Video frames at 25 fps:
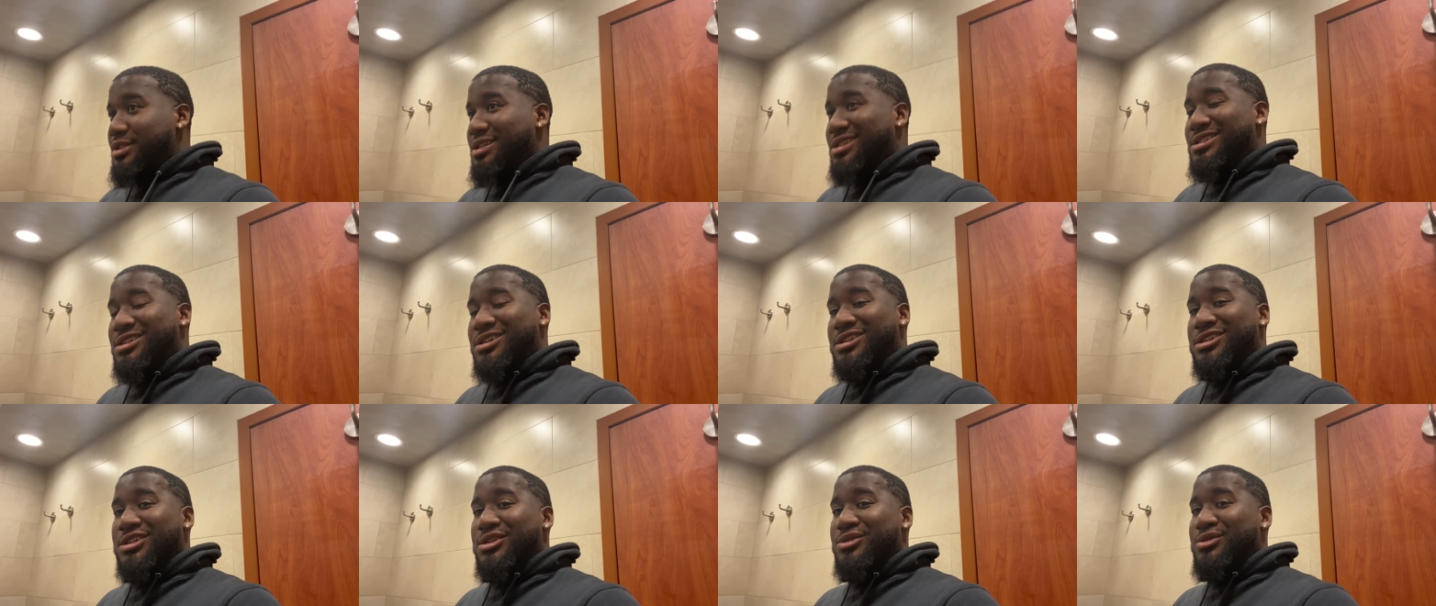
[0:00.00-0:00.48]

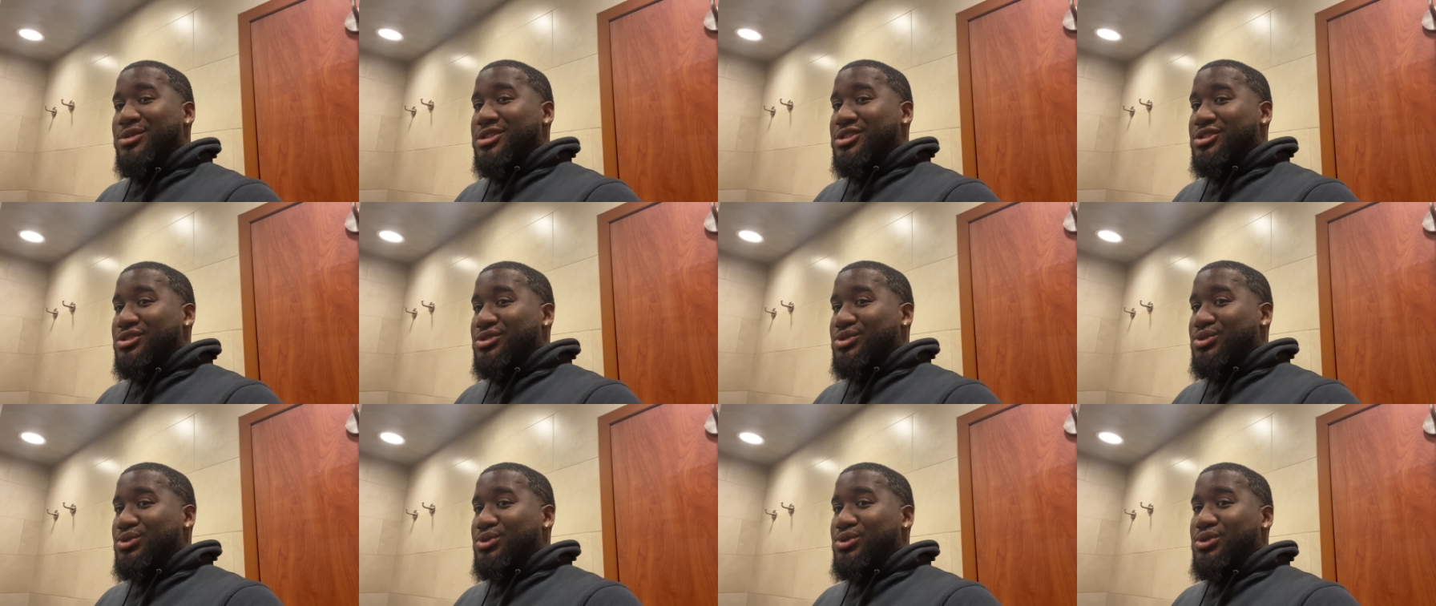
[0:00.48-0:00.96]
literally went to
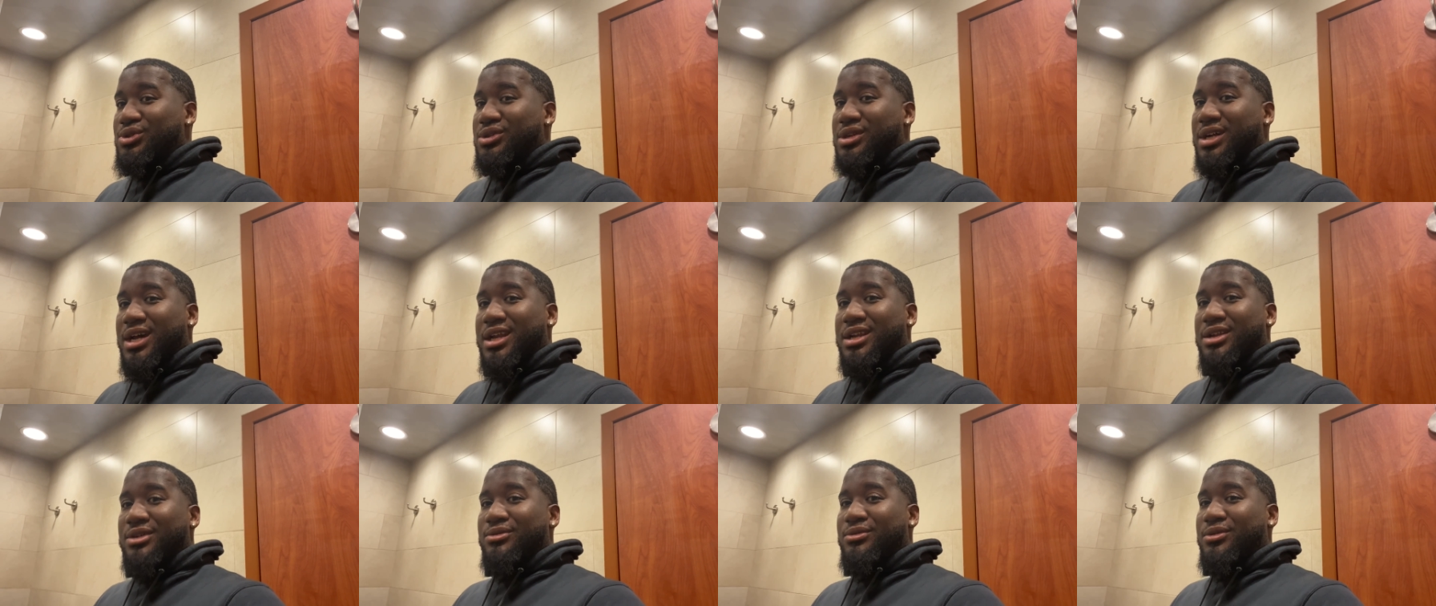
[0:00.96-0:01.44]
school,
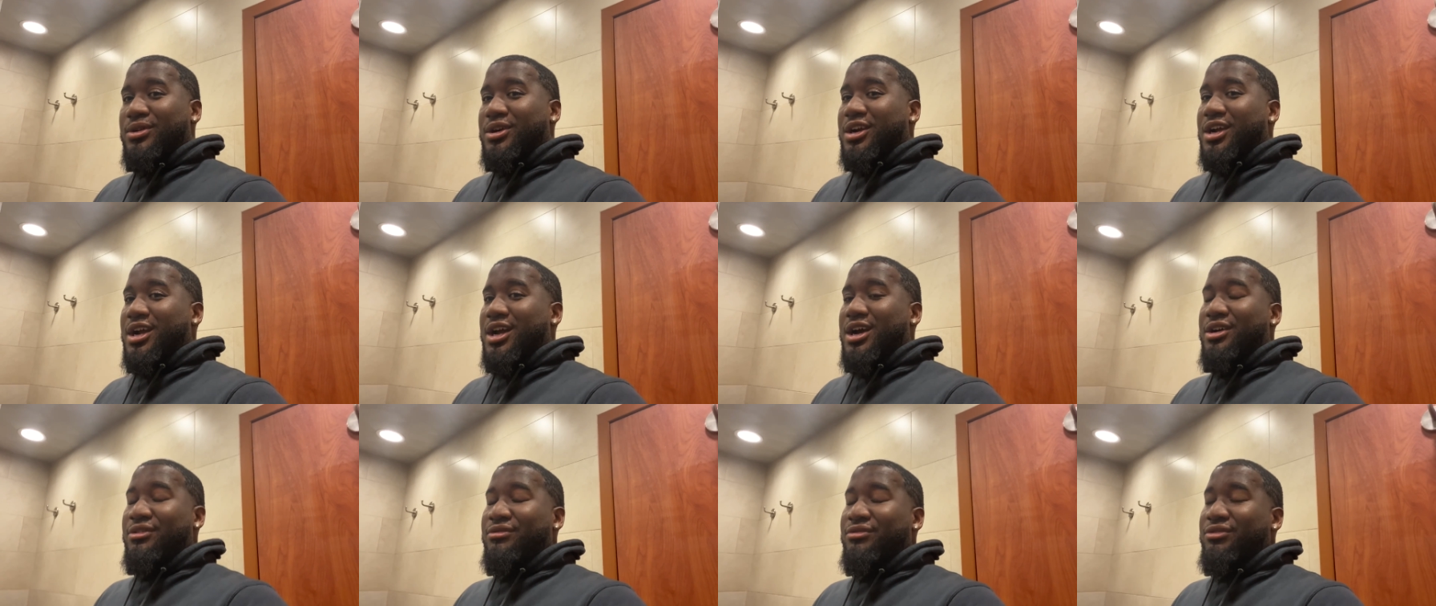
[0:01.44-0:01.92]
that didn't work
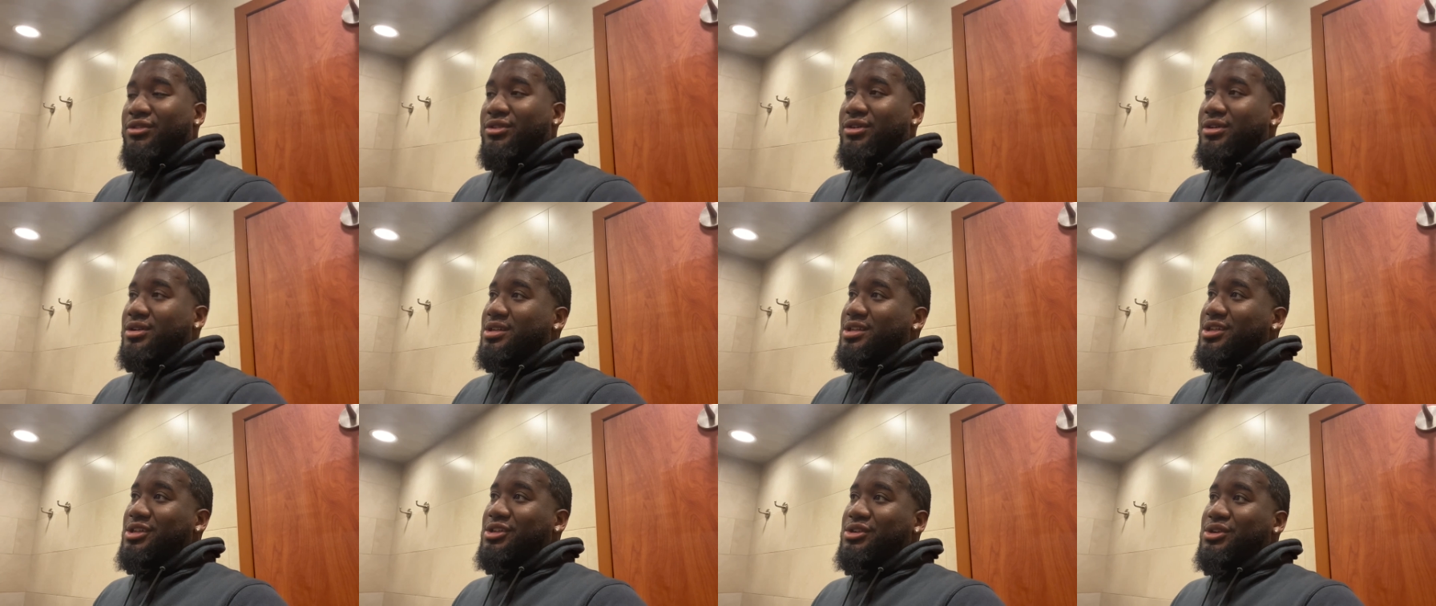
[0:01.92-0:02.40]
out for,
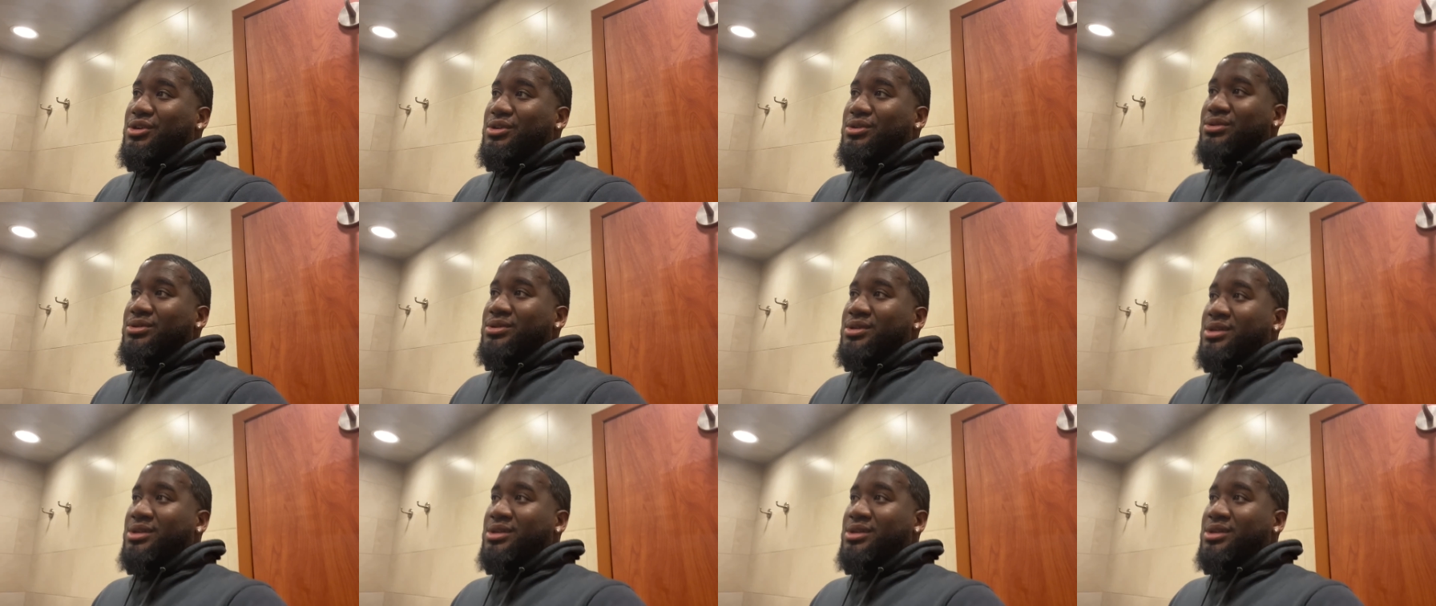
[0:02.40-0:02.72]
you know,